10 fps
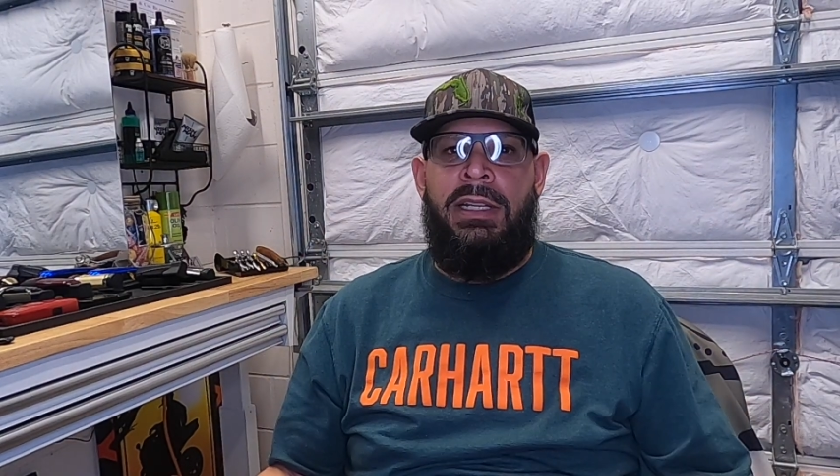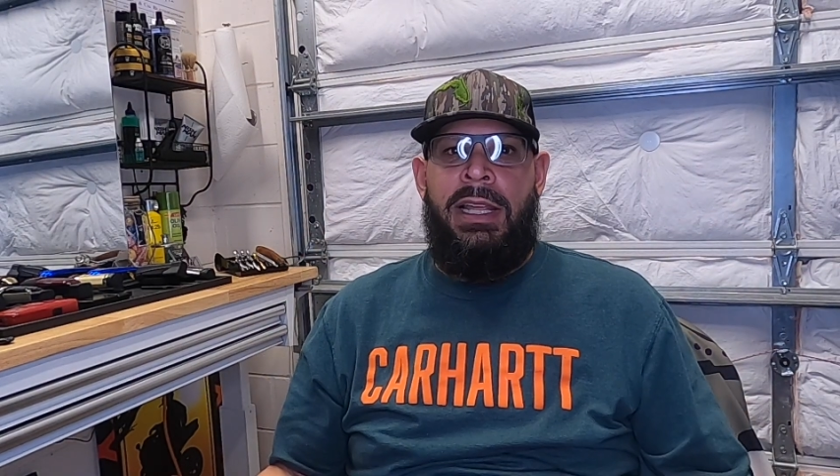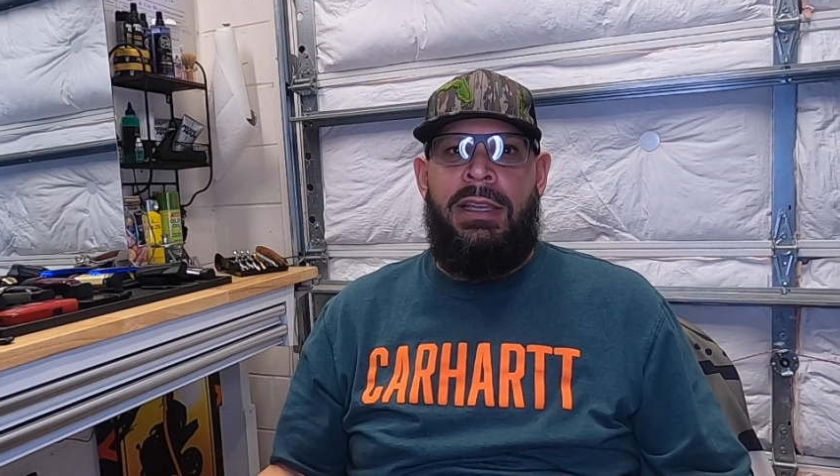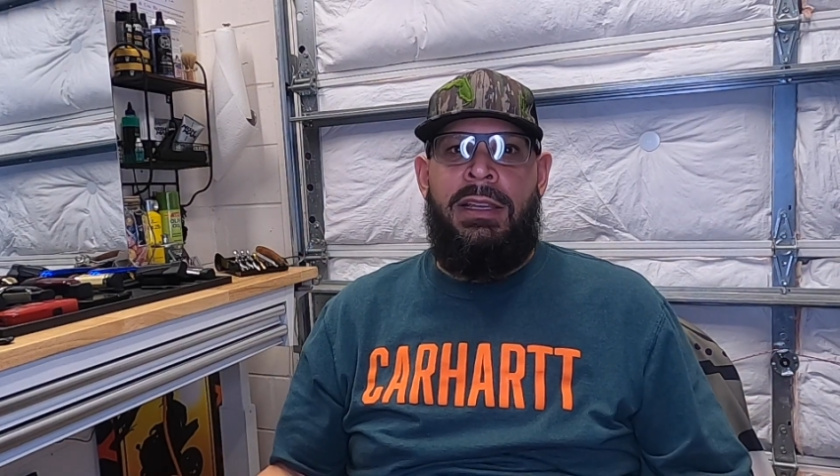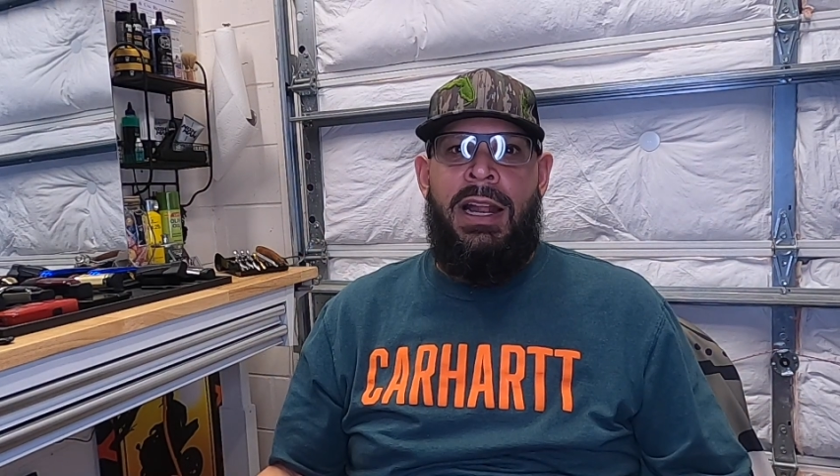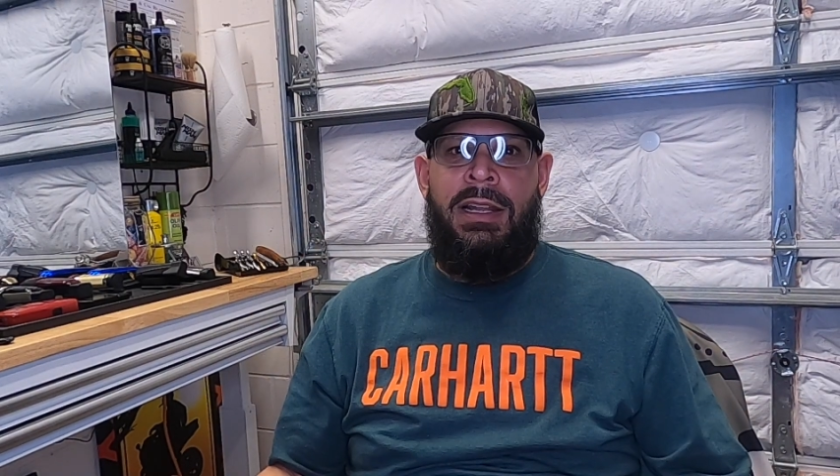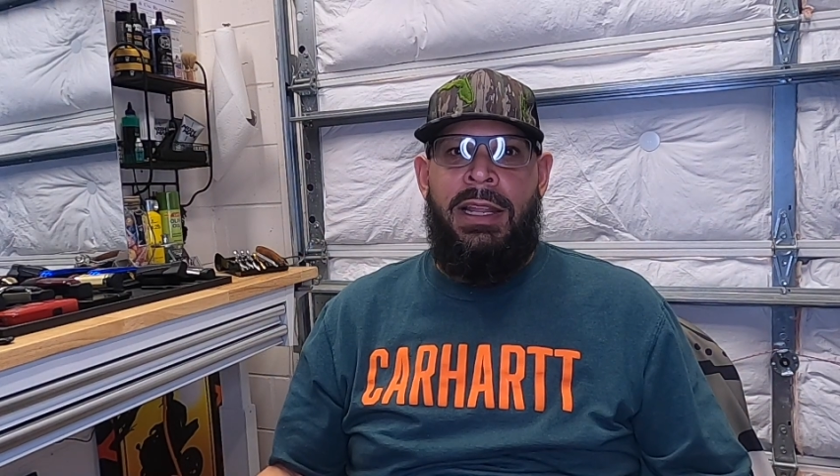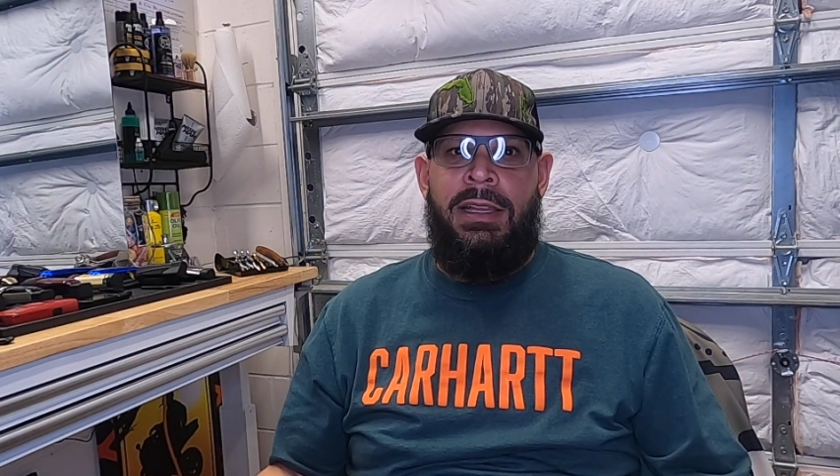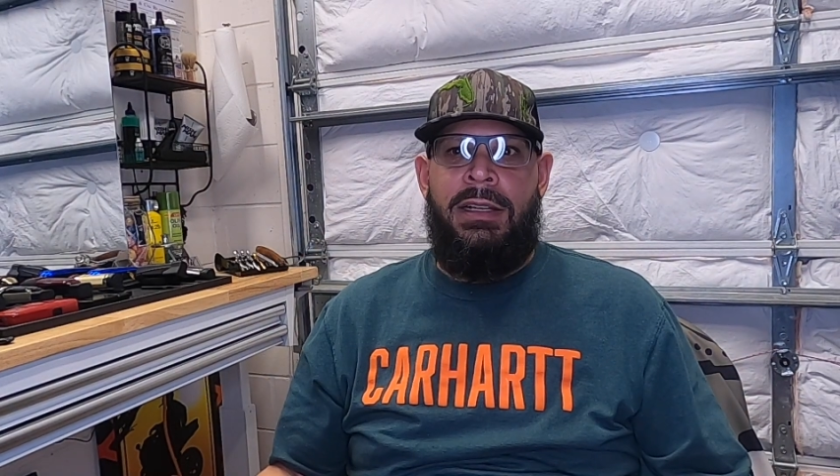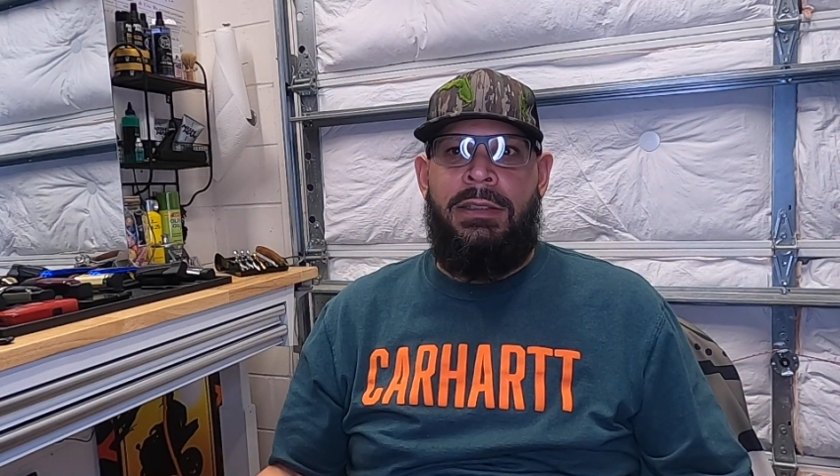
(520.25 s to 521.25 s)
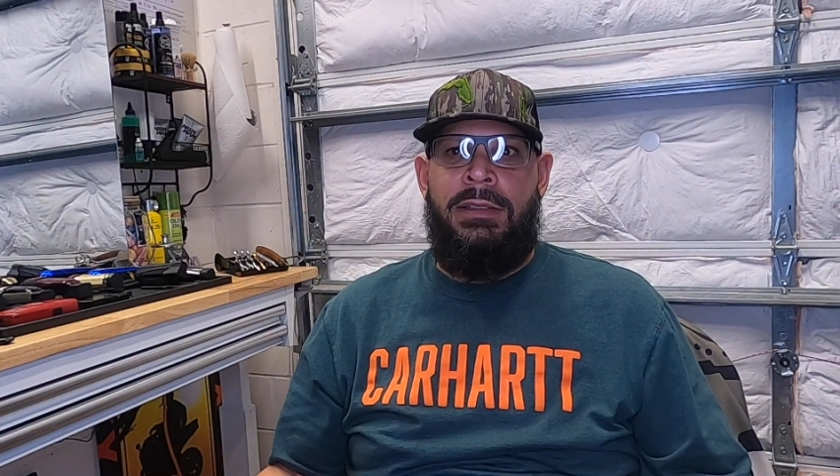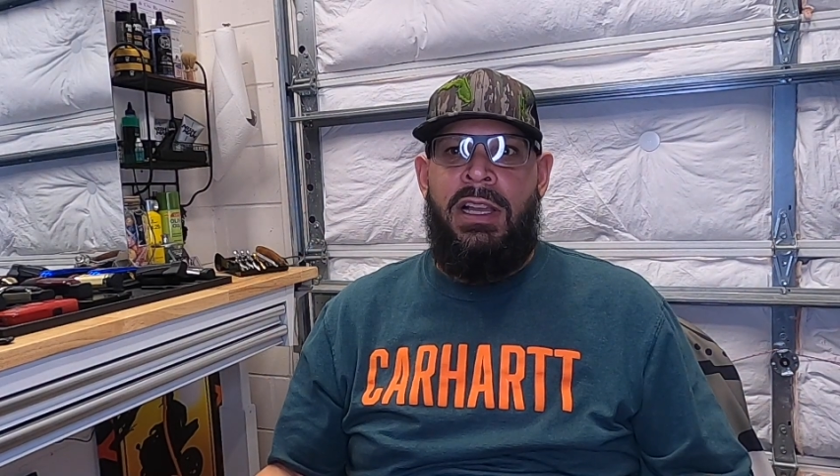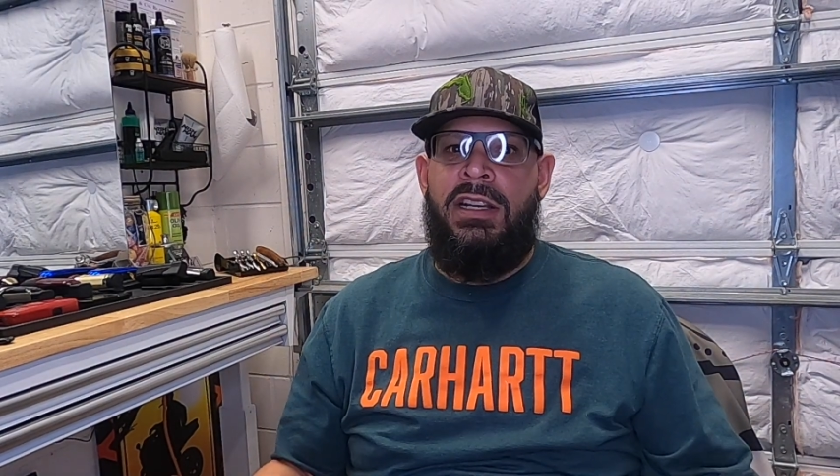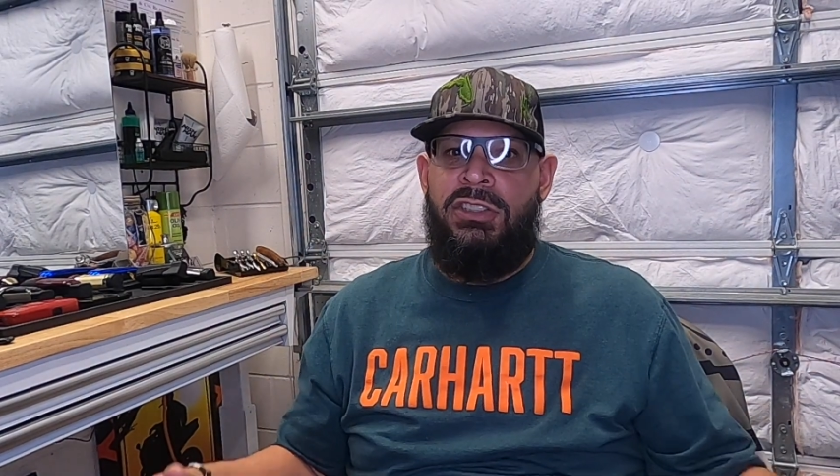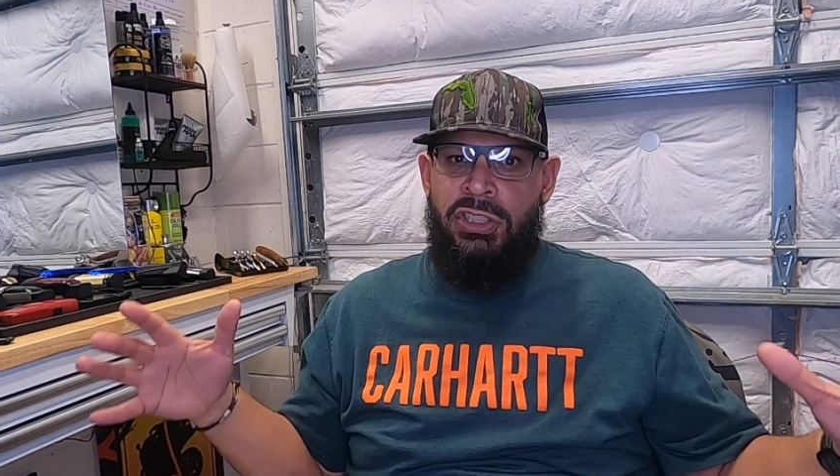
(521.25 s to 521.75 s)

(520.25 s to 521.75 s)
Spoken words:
like kind of like a